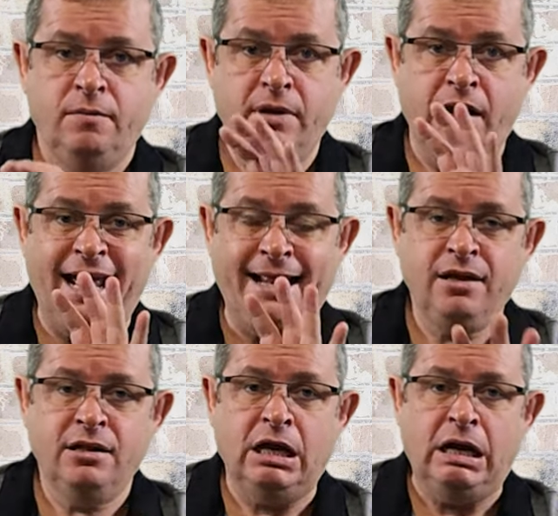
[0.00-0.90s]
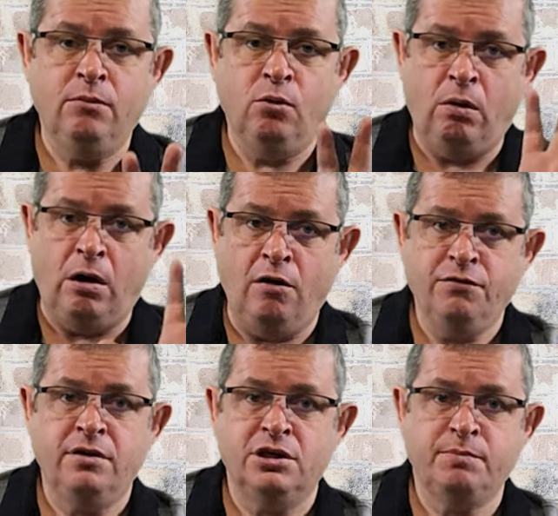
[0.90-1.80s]
And at that time, or
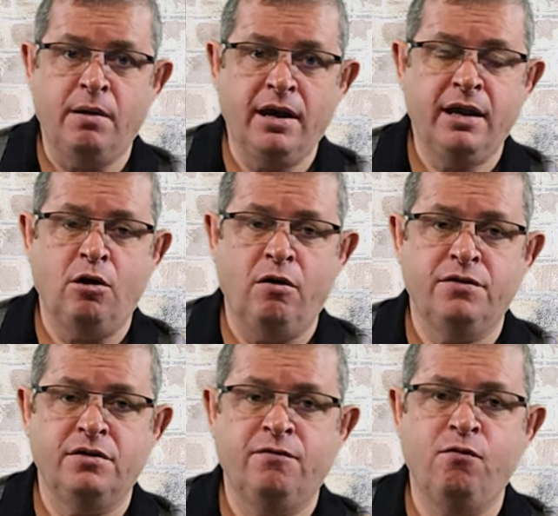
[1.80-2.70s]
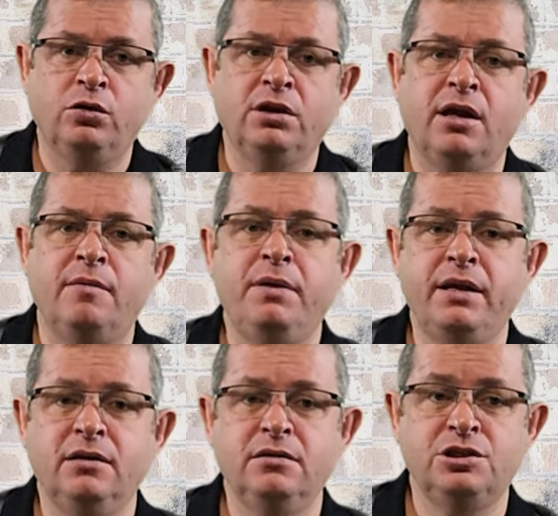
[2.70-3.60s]
after the expiry of the 14-day
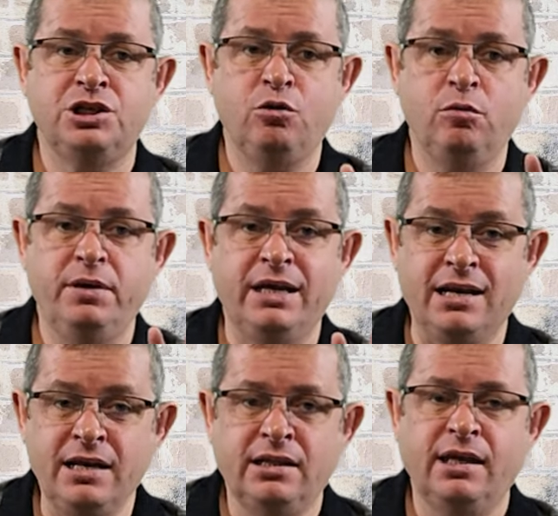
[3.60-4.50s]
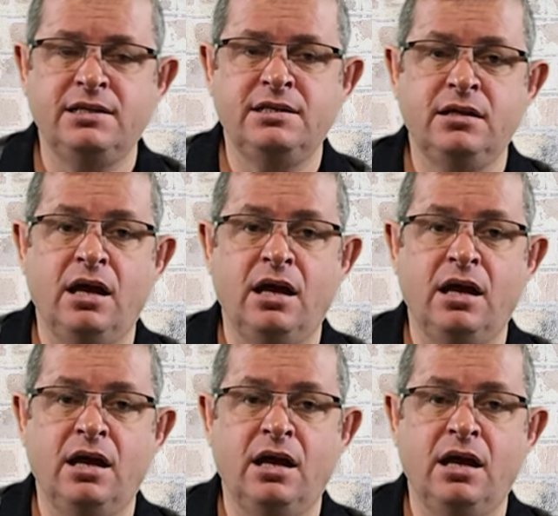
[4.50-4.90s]
period, she will be retested.